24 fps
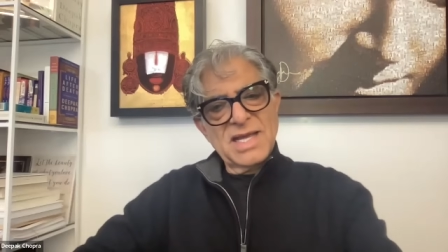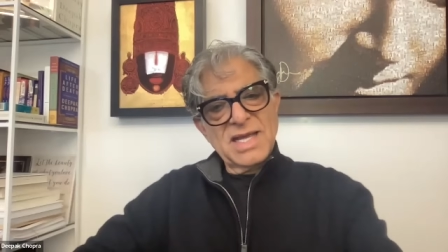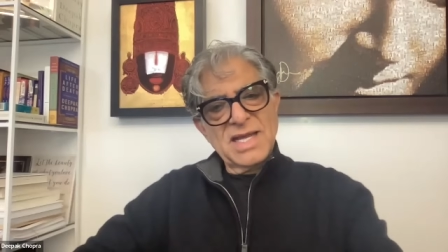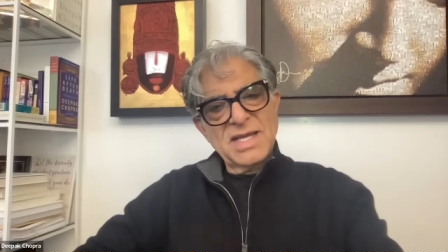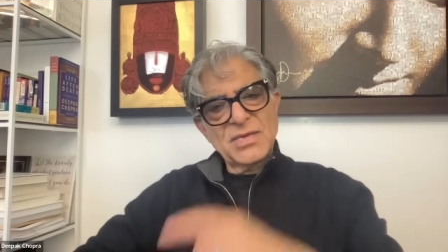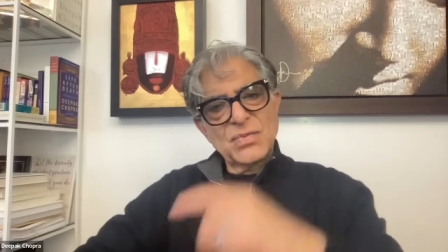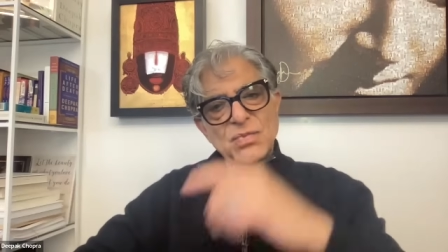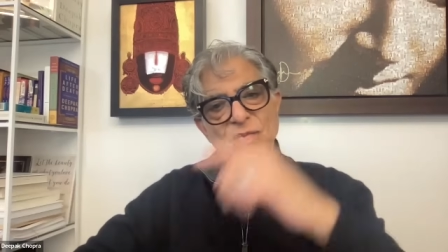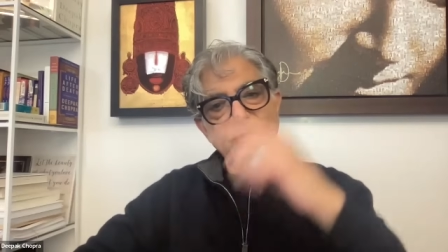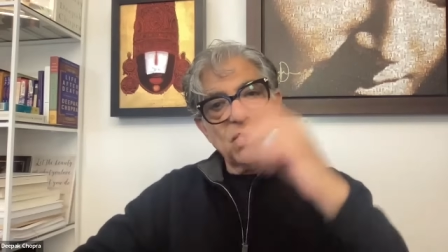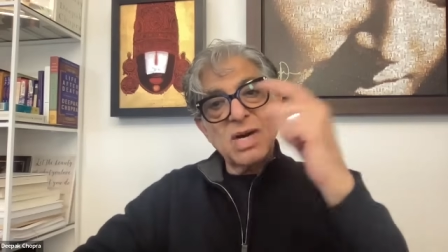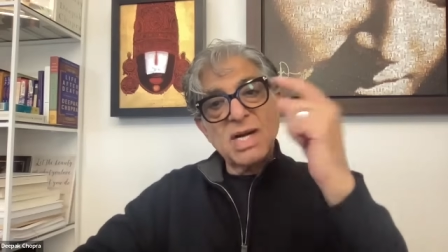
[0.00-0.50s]

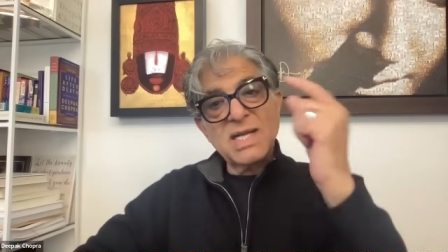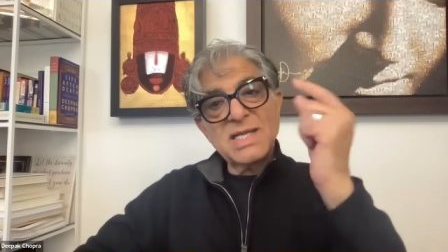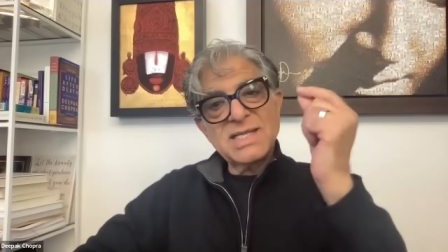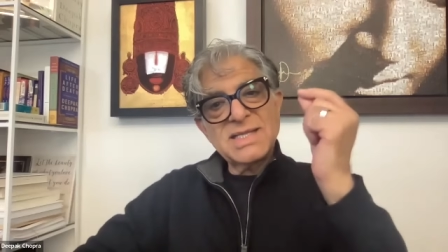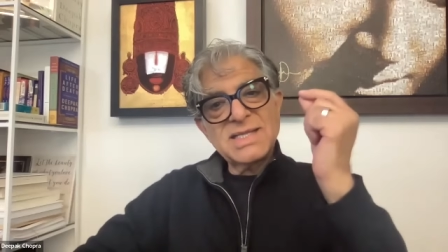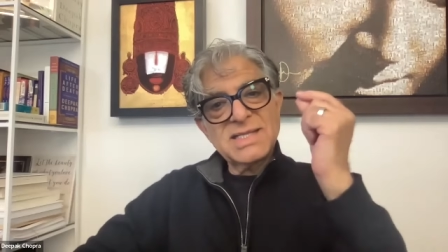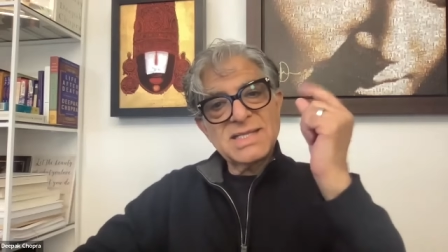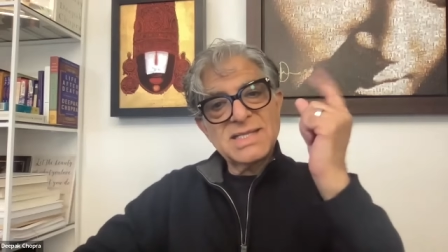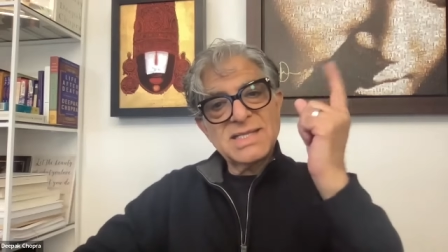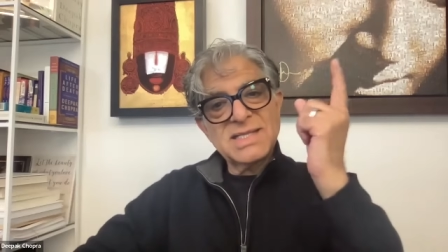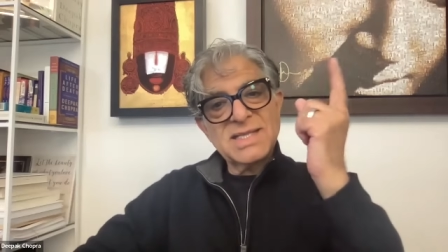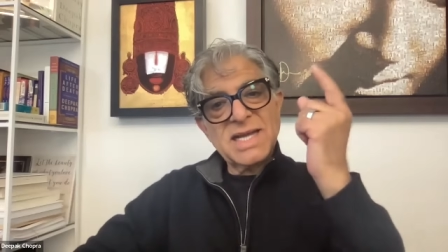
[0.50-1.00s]
And
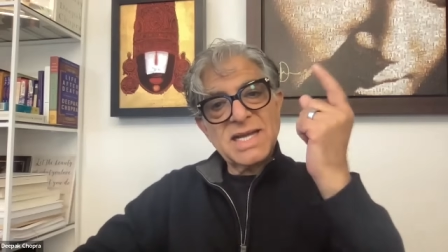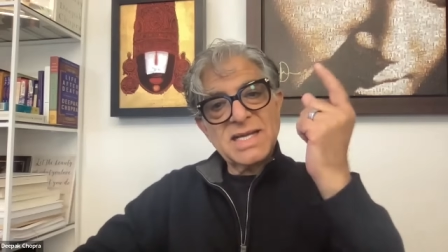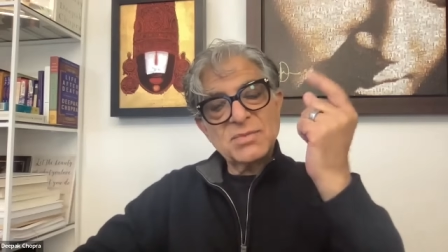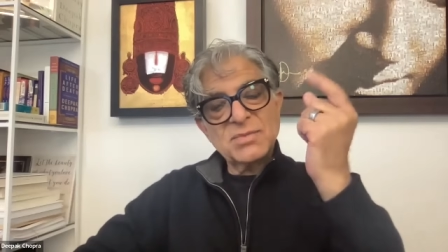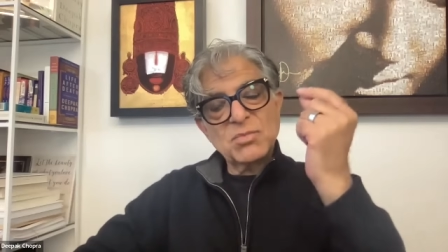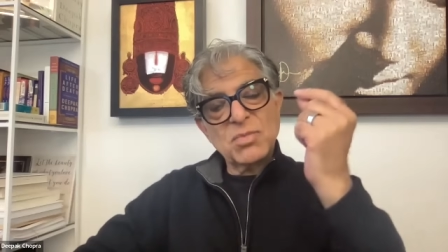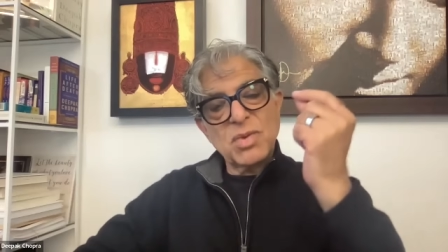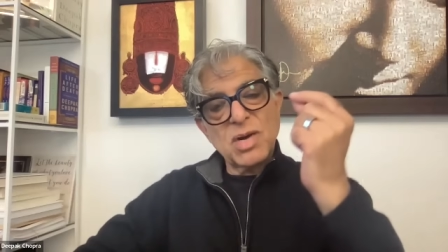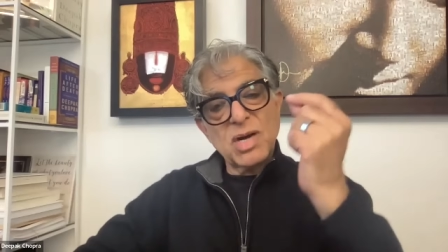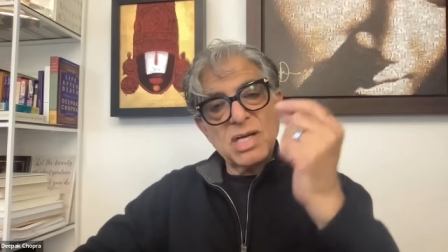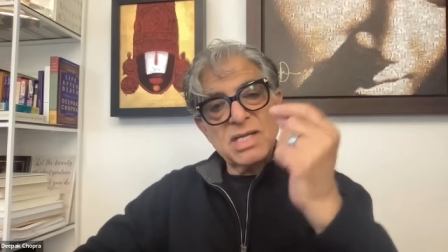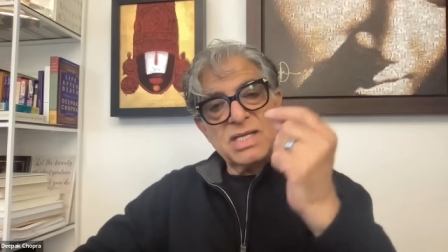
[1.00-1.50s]
once
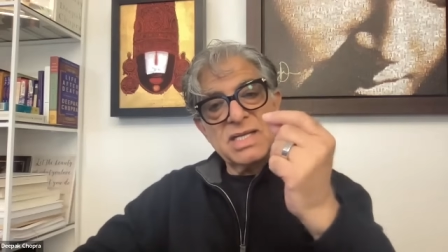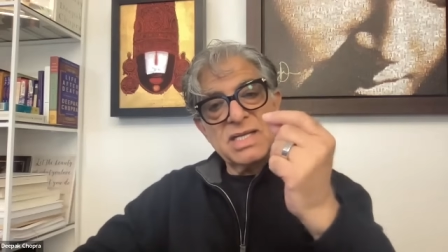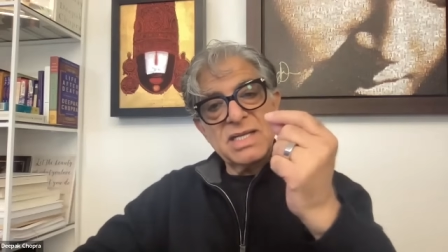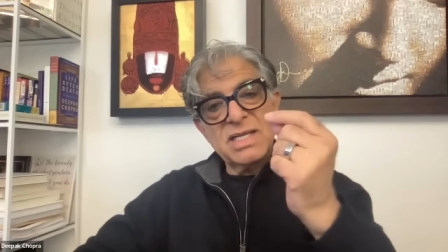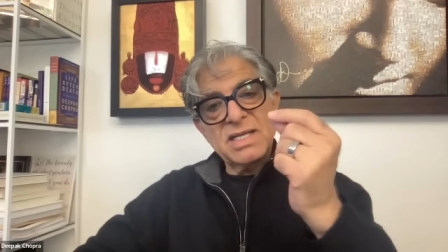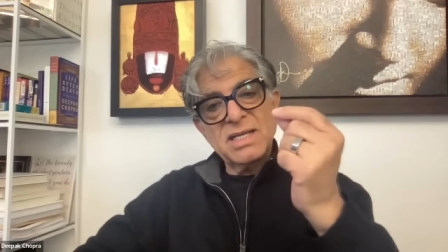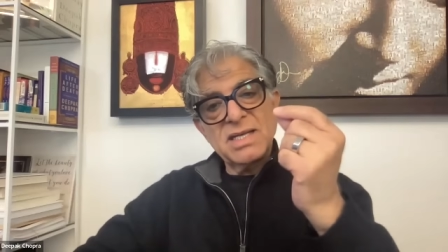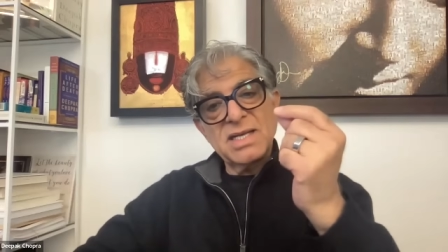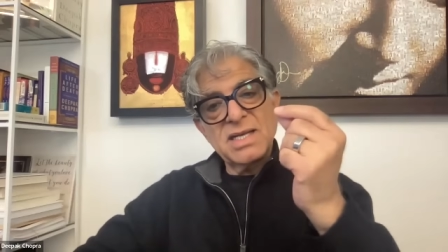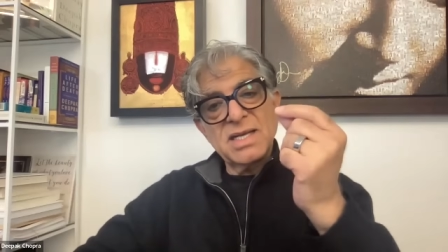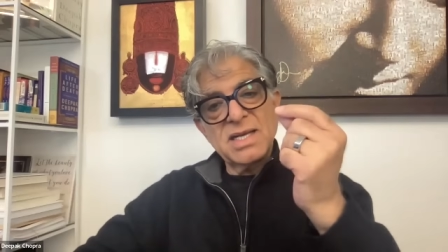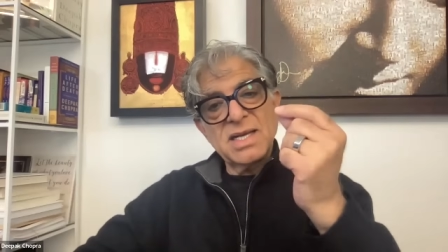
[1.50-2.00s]
that
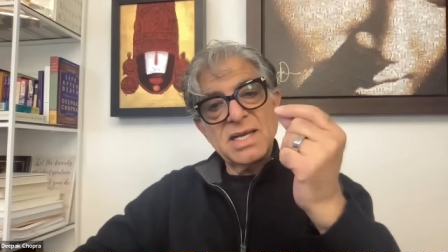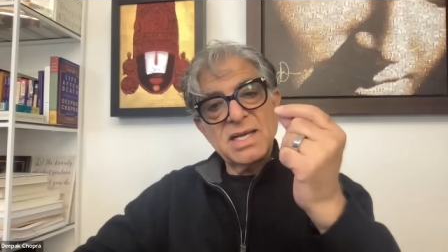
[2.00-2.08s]
body